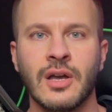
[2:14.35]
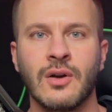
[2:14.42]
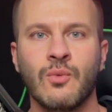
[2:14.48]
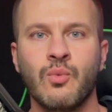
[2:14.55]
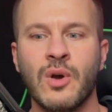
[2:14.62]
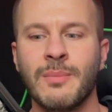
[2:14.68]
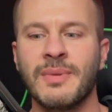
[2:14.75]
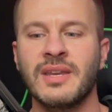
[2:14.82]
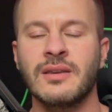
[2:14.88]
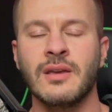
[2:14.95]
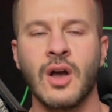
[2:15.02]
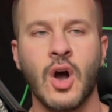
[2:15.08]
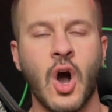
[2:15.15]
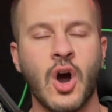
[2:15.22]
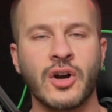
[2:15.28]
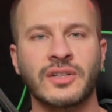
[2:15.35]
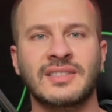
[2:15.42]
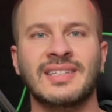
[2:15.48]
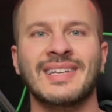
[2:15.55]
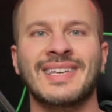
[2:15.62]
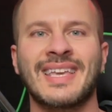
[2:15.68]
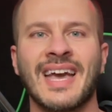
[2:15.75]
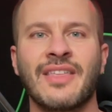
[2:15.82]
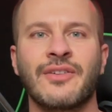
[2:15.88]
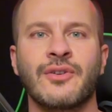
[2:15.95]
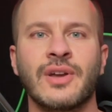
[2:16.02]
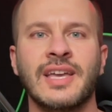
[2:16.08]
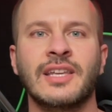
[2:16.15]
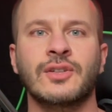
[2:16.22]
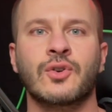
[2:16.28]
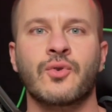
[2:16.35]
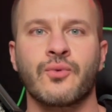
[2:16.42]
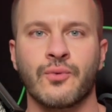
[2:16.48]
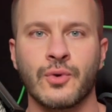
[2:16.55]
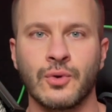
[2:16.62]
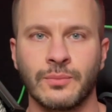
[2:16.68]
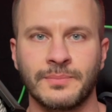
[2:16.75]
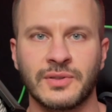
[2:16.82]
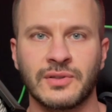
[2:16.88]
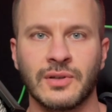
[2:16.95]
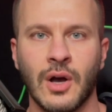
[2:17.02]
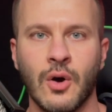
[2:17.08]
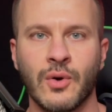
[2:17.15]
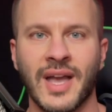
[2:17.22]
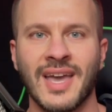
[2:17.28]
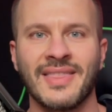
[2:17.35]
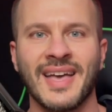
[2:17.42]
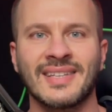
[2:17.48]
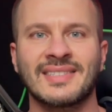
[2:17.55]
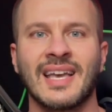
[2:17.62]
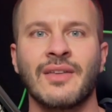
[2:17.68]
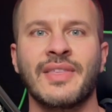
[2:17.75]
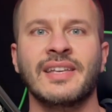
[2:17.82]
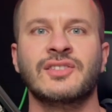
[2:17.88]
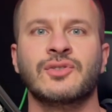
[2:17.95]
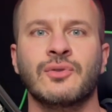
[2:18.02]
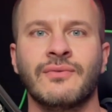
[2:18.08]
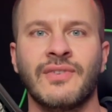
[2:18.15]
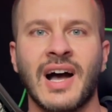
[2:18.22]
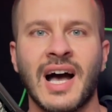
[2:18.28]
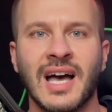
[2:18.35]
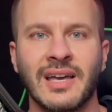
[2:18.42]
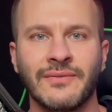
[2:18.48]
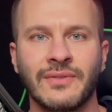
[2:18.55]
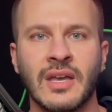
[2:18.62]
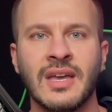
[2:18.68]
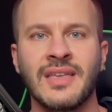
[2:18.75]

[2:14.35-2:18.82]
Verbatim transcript: Women are together in groups, okay? That's how they survived.